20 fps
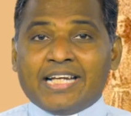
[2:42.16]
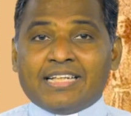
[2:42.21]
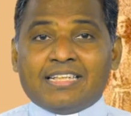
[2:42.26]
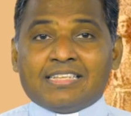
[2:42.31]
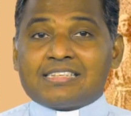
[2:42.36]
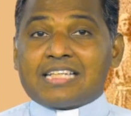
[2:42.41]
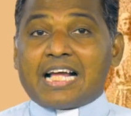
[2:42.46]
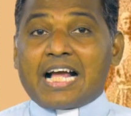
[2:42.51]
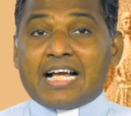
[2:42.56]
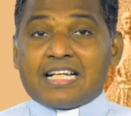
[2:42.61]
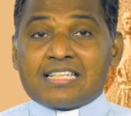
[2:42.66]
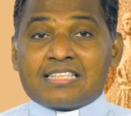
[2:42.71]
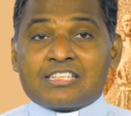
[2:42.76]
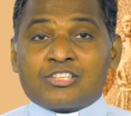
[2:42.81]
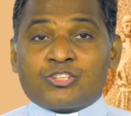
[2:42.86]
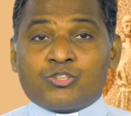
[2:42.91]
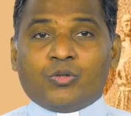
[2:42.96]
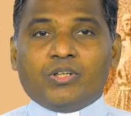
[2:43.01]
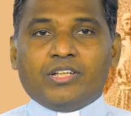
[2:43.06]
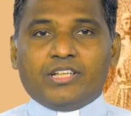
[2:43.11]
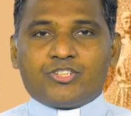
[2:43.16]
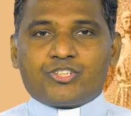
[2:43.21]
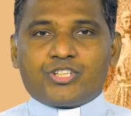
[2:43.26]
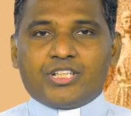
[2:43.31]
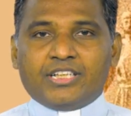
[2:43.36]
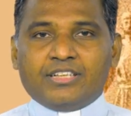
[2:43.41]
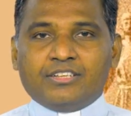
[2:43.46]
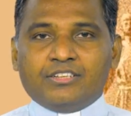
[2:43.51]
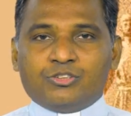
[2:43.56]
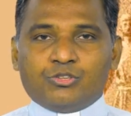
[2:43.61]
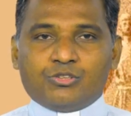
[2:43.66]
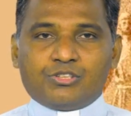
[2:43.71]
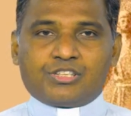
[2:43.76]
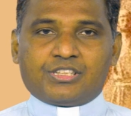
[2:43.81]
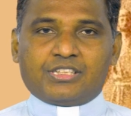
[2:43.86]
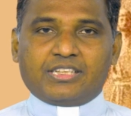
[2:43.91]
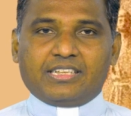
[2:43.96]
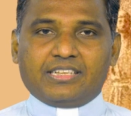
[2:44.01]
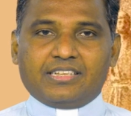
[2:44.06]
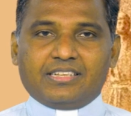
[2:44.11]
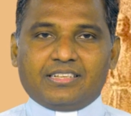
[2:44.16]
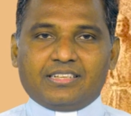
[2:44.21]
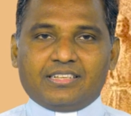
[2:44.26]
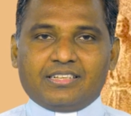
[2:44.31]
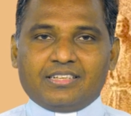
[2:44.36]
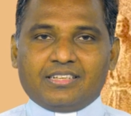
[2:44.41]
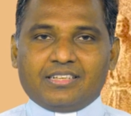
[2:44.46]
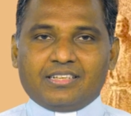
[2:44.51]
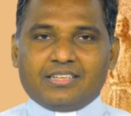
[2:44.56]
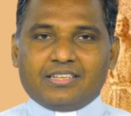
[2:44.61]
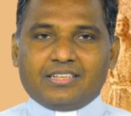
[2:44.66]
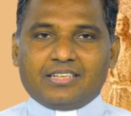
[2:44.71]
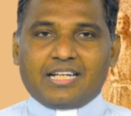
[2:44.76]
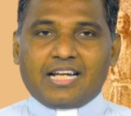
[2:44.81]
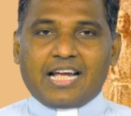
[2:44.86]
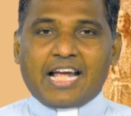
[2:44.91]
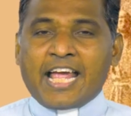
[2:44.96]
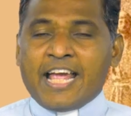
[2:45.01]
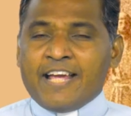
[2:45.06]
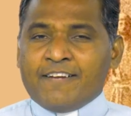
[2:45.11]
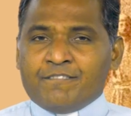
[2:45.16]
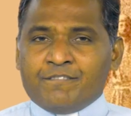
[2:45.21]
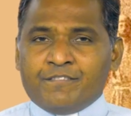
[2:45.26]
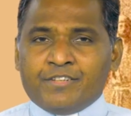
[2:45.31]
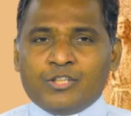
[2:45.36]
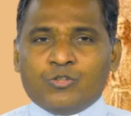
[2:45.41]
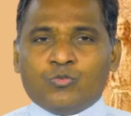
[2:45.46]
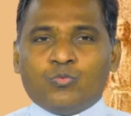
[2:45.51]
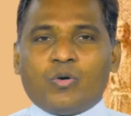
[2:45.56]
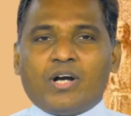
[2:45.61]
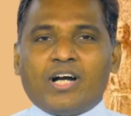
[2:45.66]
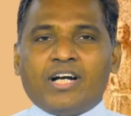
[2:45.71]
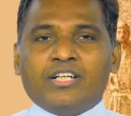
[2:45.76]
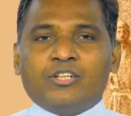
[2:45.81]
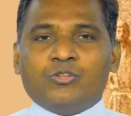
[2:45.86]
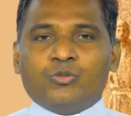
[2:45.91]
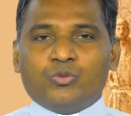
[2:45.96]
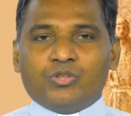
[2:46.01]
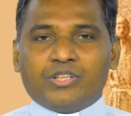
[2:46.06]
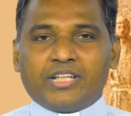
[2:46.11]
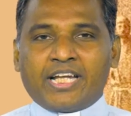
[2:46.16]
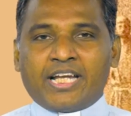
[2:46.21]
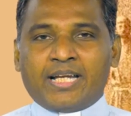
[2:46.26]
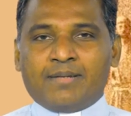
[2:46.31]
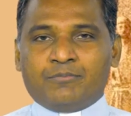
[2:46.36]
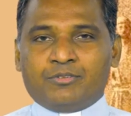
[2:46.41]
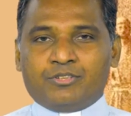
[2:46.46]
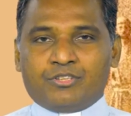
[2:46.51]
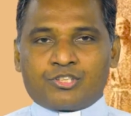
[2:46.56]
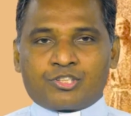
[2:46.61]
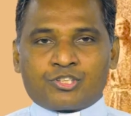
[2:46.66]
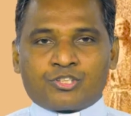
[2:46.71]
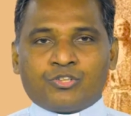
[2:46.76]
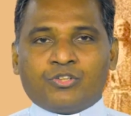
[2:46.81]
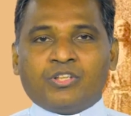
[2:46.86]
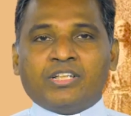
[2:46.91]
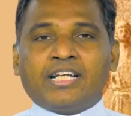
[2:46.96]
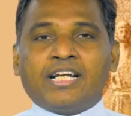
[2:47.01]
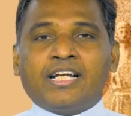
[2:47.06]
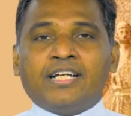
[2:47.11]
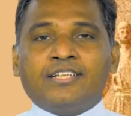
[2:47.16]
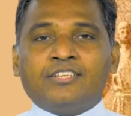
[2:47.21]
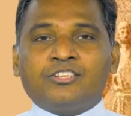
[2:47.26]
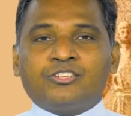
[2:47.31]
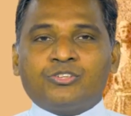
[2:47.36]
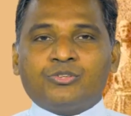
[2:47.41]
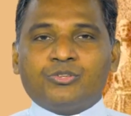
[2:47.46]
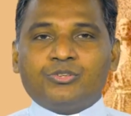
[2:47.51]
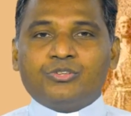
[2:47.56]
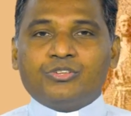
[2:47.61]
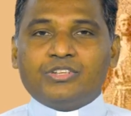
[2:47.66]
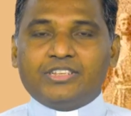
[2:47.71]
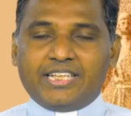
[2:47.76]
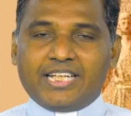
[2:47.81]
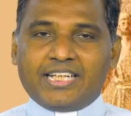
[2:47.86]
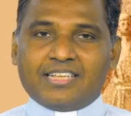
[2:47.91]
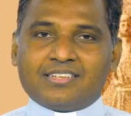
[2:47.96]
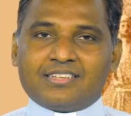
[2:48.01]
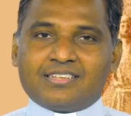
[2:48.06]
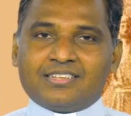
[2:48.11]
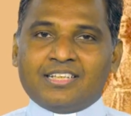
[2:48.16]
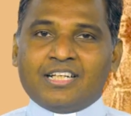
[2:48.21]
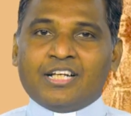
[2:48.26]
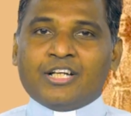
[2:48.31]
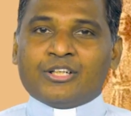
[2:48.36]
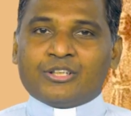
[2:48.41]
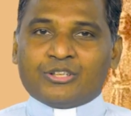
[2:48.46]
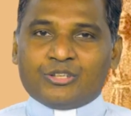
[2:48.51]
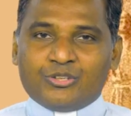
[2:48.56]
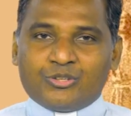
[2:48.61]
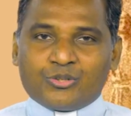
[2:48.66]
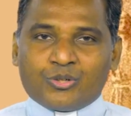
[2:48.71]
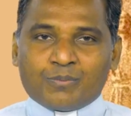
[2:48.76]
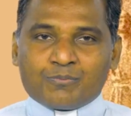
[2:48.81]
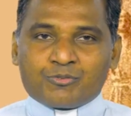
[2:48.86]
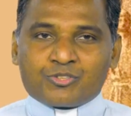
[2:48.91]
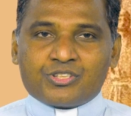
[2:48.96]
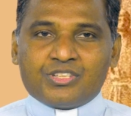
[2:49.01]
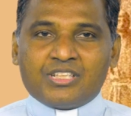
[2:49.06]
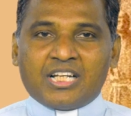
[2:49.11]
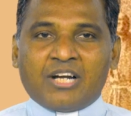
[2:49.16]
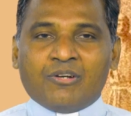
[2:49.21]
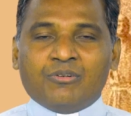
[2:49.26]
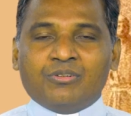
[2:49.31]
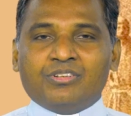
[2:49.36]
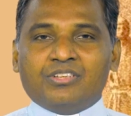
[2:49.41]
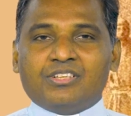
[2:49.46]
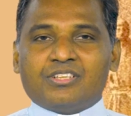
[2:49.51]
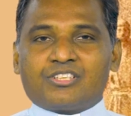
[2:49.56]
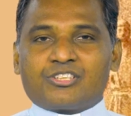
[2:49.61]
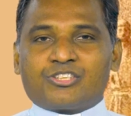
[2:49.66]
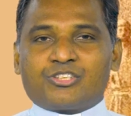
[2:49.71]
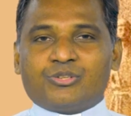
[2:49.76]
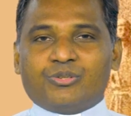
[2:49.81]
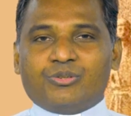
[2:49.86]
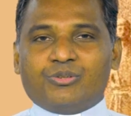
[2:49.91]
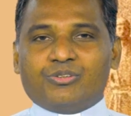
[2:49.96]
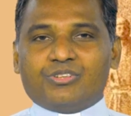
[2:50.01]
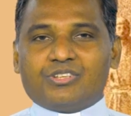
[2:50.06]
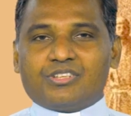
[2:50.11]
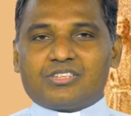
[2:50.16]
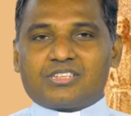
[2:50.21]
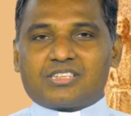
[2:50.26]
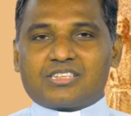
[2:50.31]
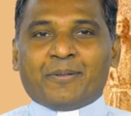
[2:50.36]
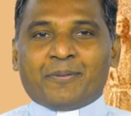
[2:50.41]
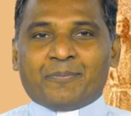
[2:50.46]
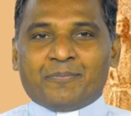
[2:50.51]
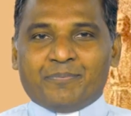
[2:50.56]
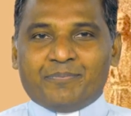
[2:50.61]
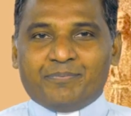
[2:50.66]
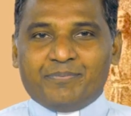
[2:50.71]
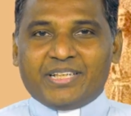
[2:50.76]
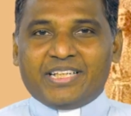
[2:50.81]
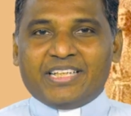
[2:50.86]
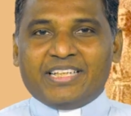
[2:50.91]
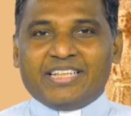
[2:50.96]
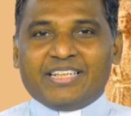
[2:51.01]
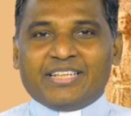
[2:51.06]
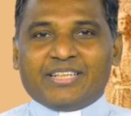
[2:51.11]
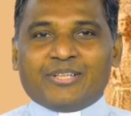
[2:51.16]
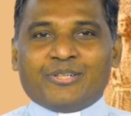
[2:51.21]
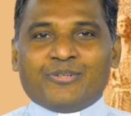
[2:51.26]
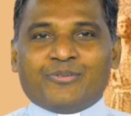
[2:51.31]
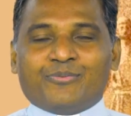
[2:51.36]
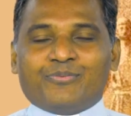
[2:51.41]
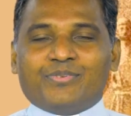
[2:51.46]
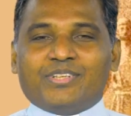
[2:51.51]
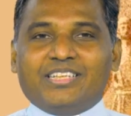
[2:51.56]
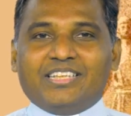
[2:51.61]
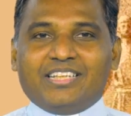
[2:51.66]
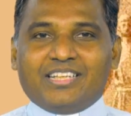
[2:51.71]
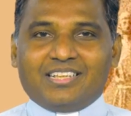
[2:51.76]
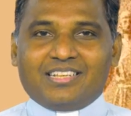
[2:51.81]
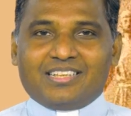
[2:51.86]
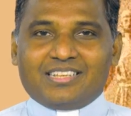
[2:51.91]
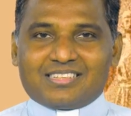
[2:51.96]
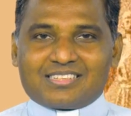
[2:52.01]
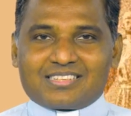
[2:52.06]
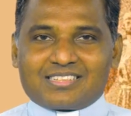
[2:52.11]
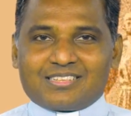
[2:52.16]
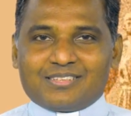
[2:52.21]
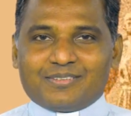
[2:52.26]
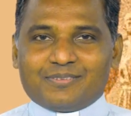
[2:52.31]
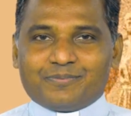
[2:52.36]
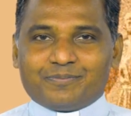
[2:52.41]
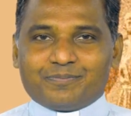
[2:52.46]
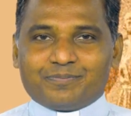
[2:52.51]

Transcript: It is astonishing to see everyone who came to stone her to death drops down the stones, beginning with the eldest.